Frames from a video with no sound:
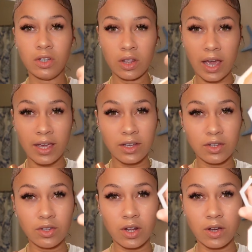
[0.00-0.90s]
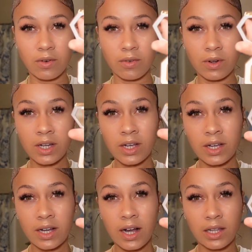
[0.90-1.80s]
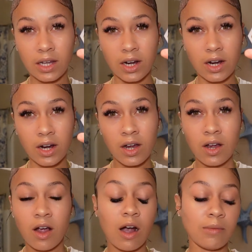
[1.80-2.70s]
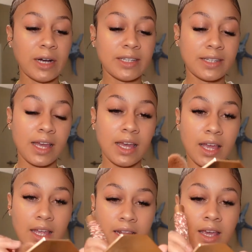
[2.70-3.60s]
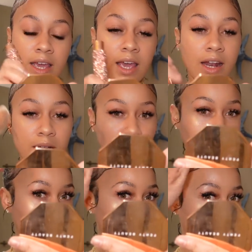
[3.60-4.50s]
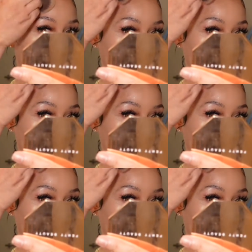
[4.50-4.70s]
like, you know, color on my skin. And I'm just gonna go